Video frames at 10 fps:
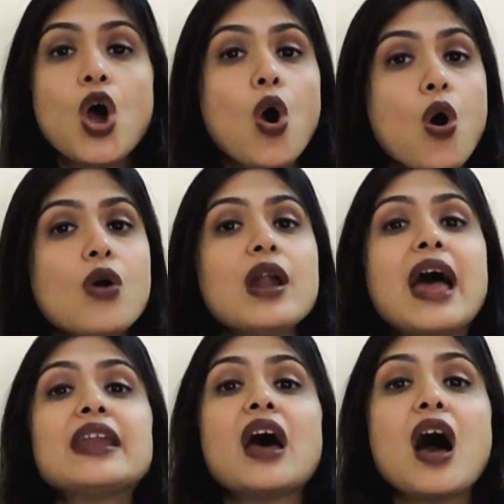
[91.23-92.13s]
or
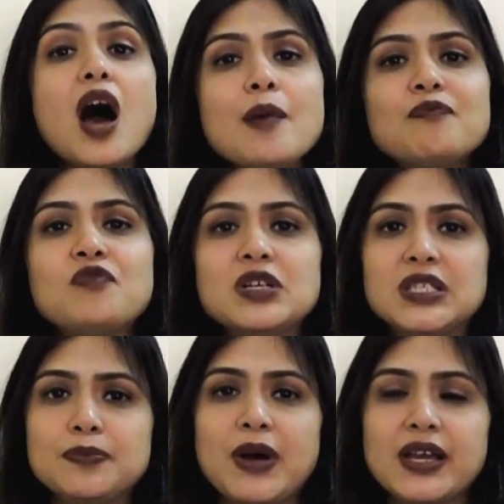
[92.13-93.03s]
an upward
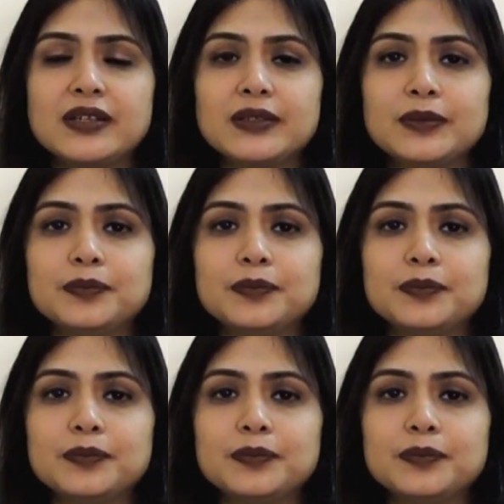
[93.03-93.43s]
spiral.